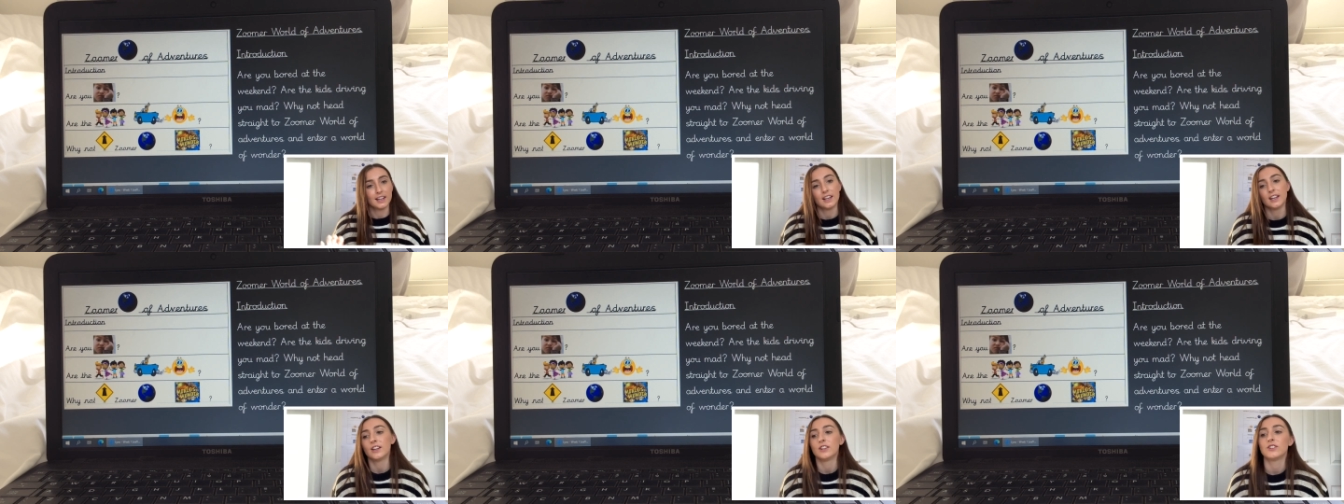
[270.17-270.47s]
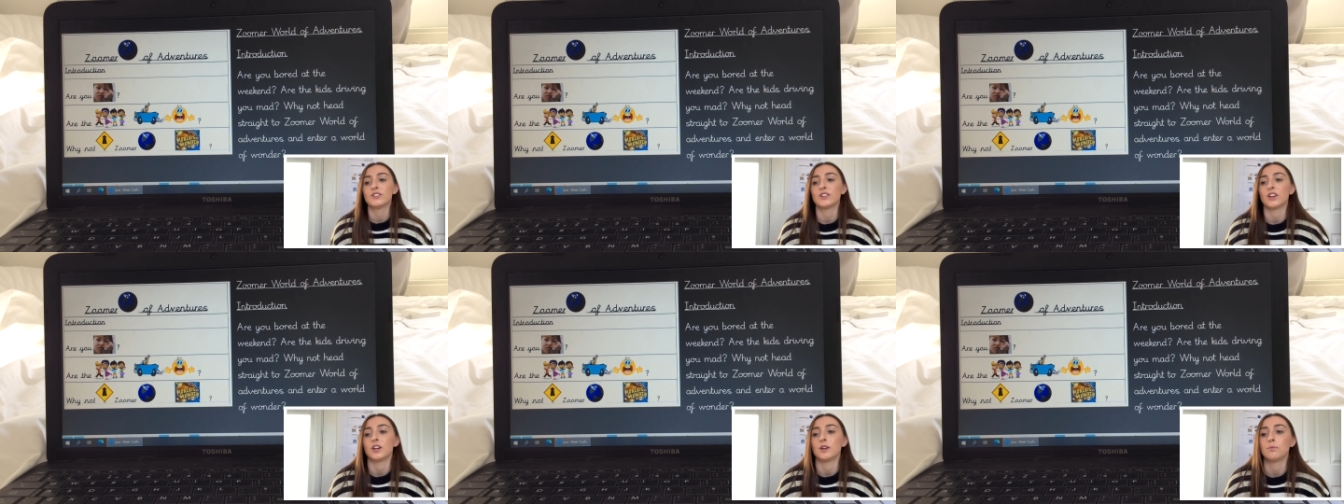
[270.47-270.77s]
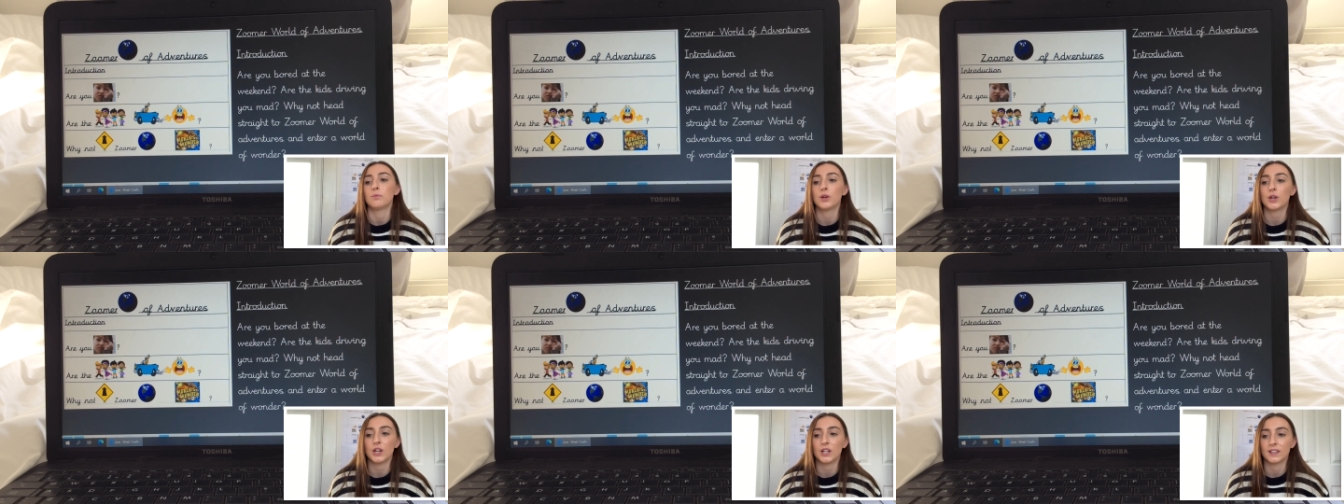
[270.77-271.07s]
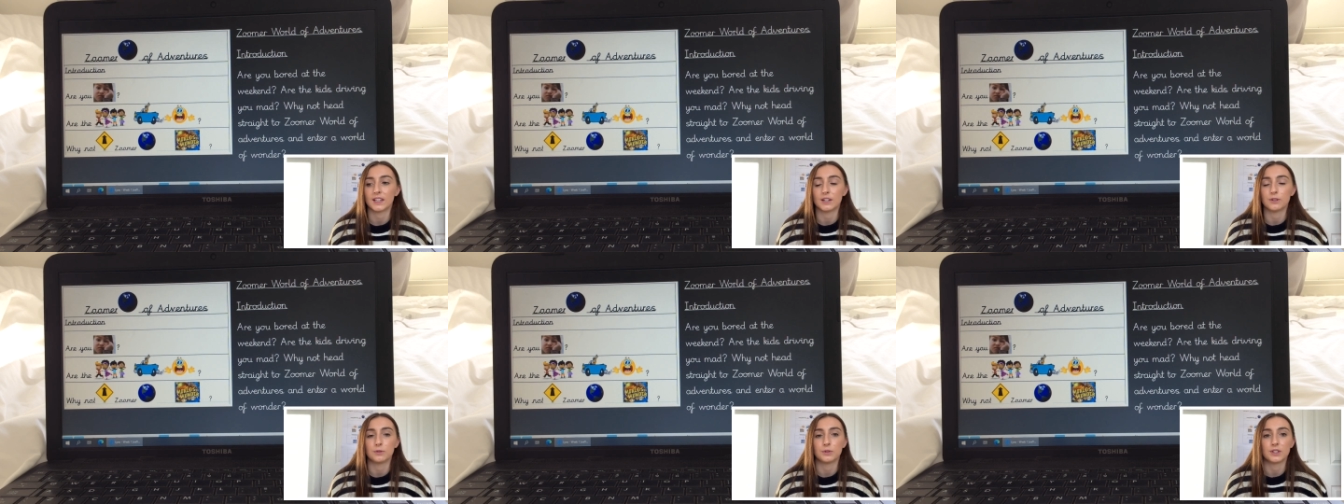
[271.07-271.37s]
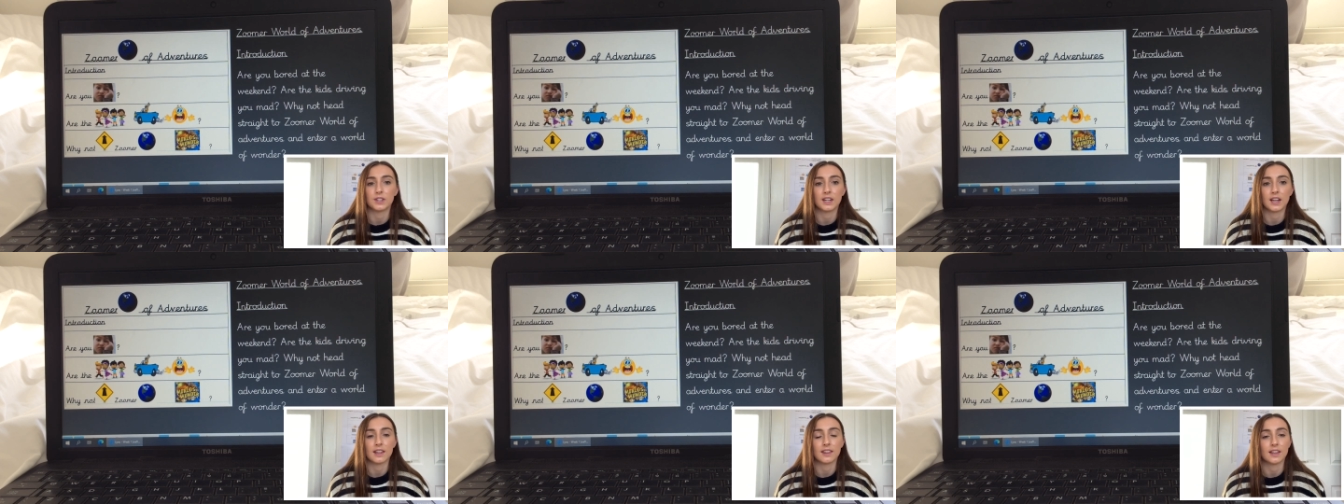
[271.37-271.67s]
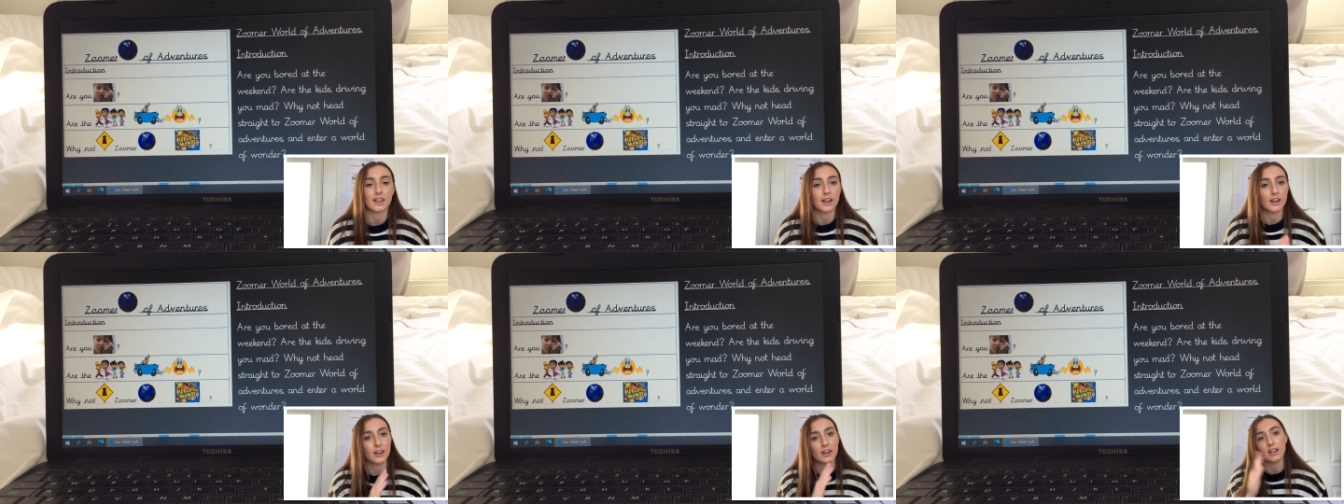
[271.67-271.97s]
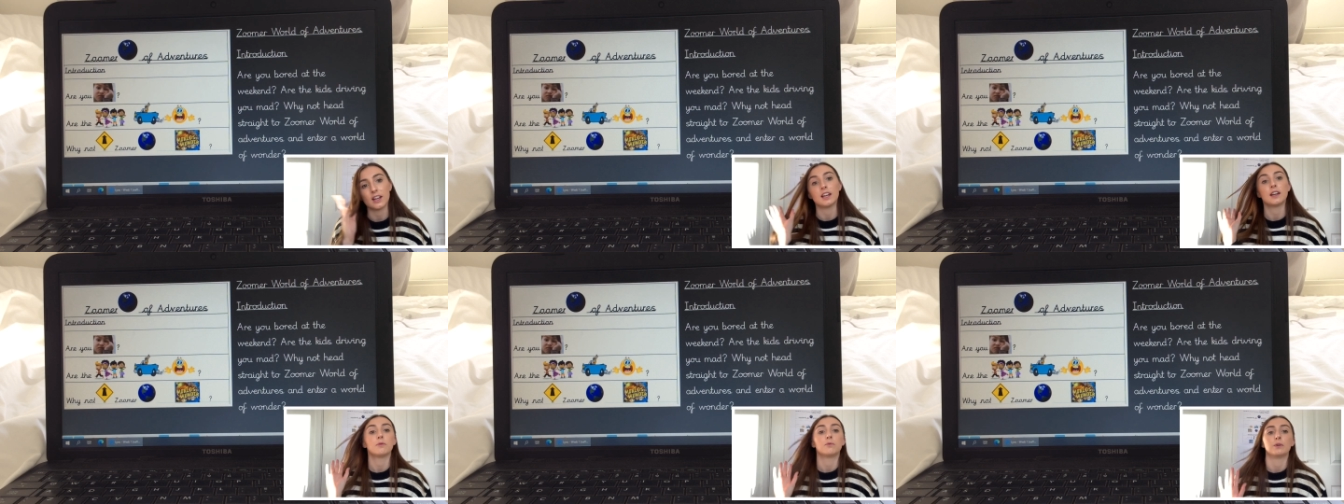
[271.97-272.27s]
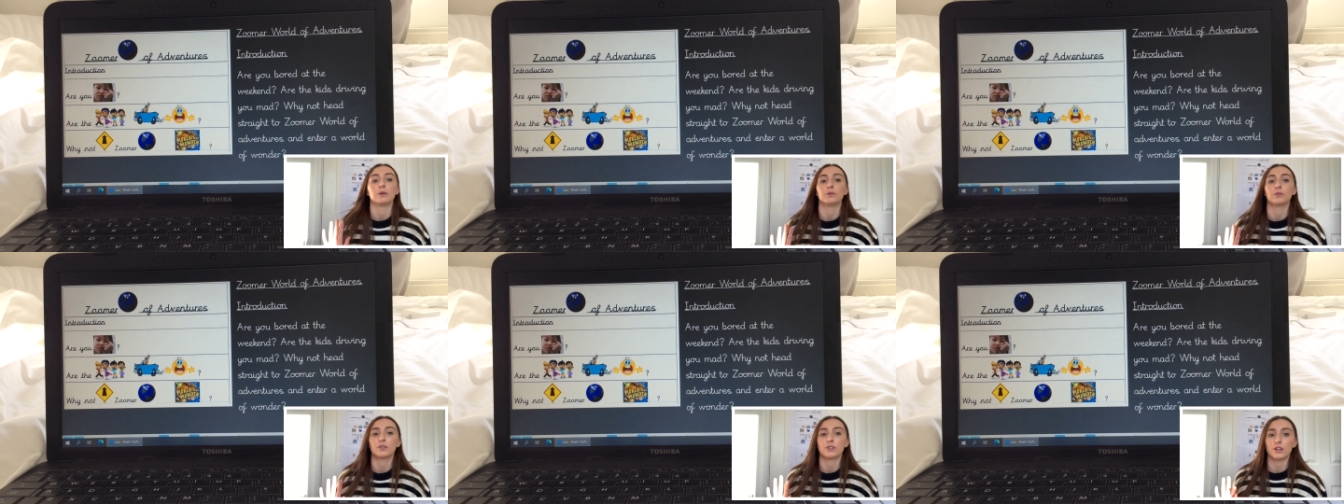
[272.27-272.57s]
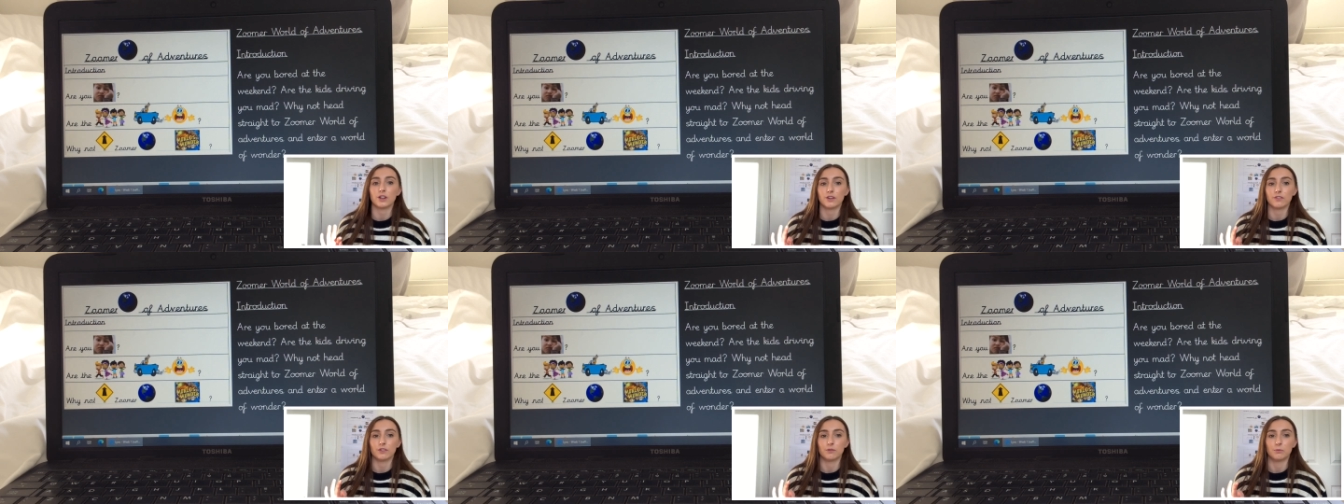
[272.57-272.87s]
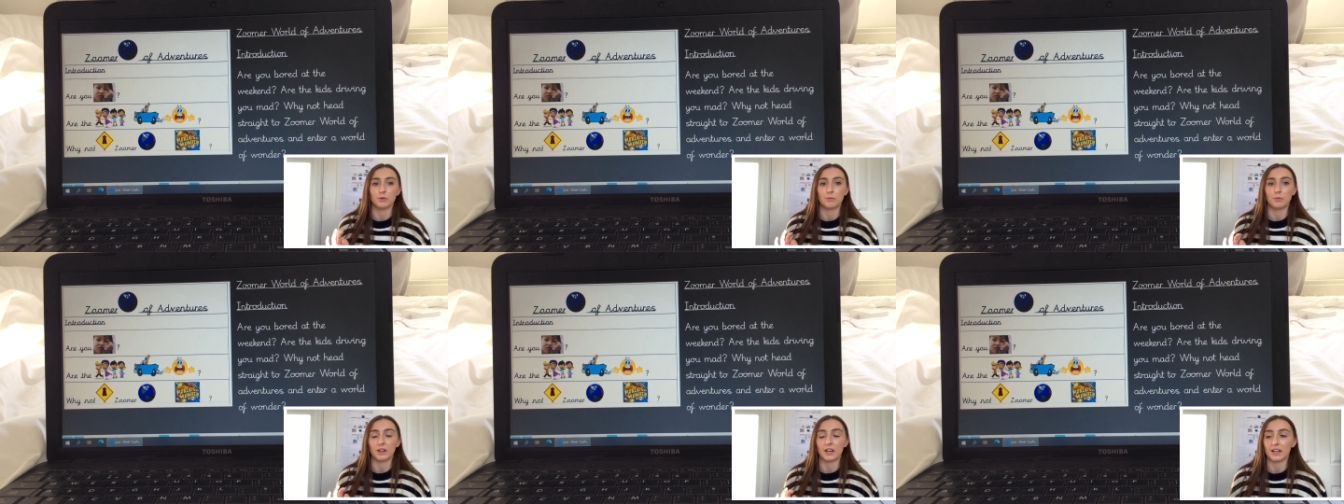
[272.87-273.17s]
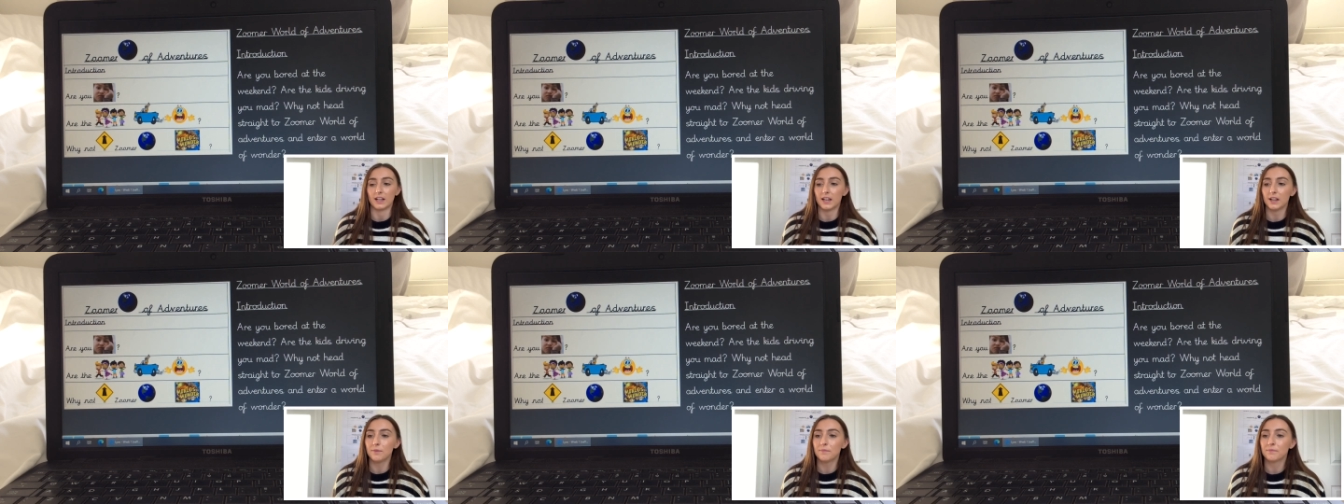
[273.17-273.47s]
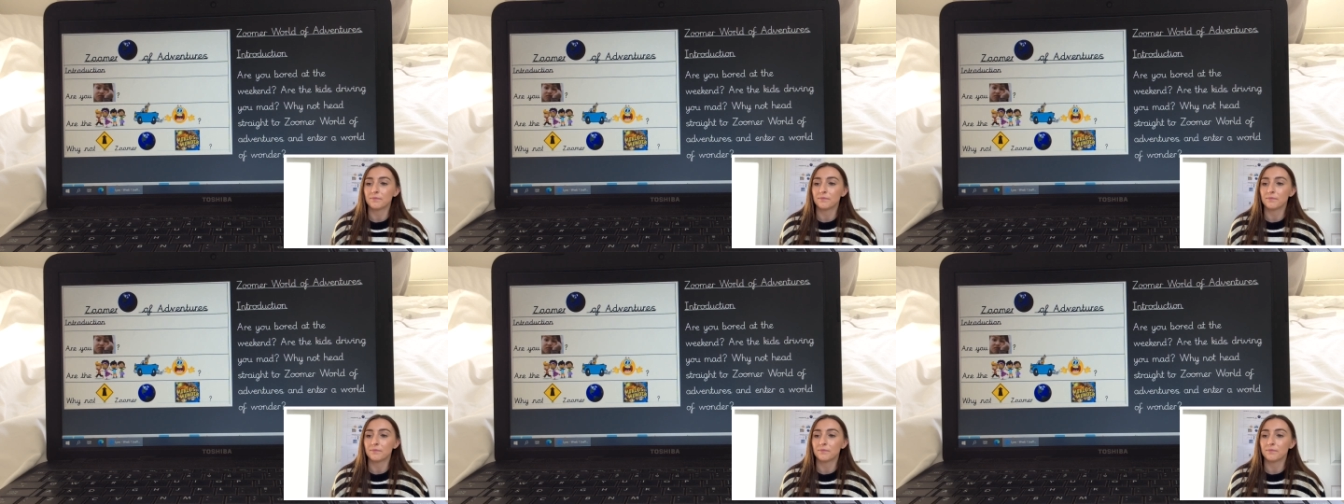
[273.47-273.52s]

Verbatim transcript: So putting that all together, I will start from the beginning.